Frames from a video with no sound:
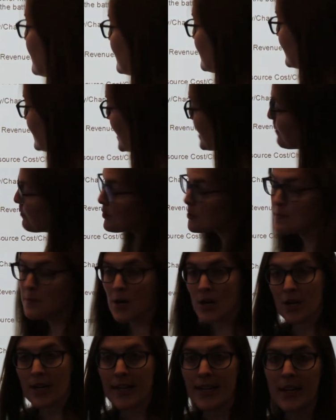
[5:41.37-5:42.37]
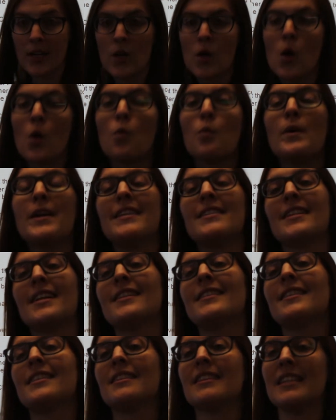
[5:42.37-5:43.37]
the labor market, we
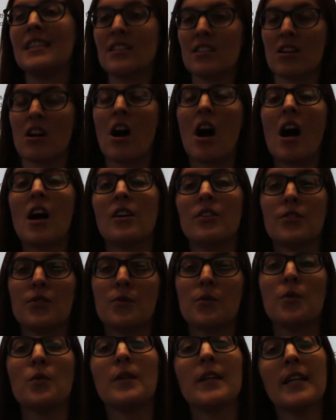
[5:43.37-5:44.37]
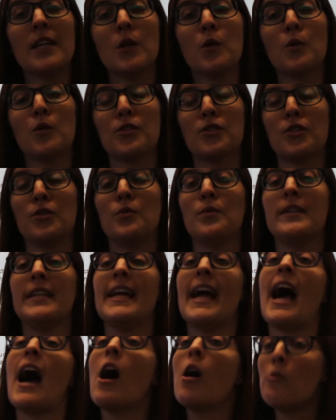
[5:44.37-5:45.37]
set the least cost rule equal to
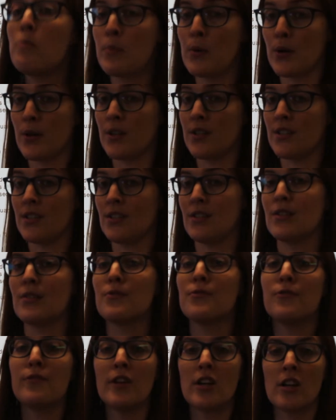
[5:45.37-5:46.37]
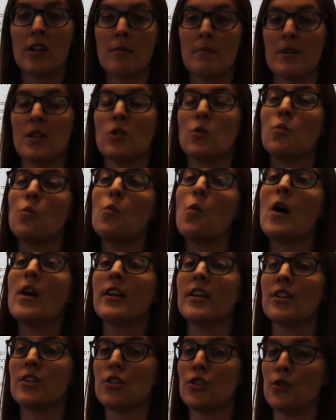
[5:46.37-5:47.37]
the output the firm is
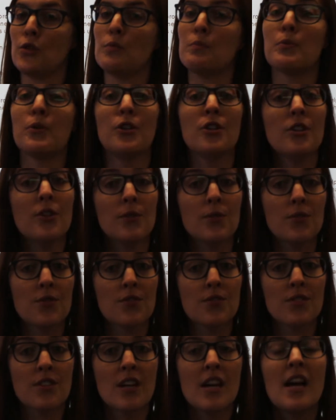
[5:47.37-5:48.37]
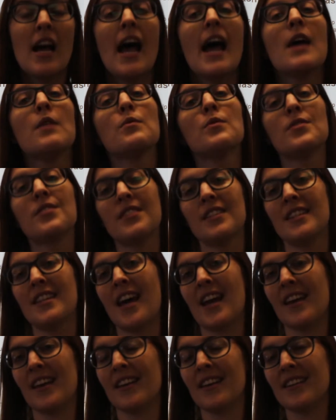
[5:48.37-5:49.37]
wanting to produce. And we'll see
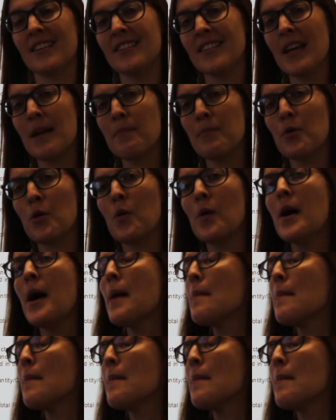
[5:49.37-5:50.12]
that in an example,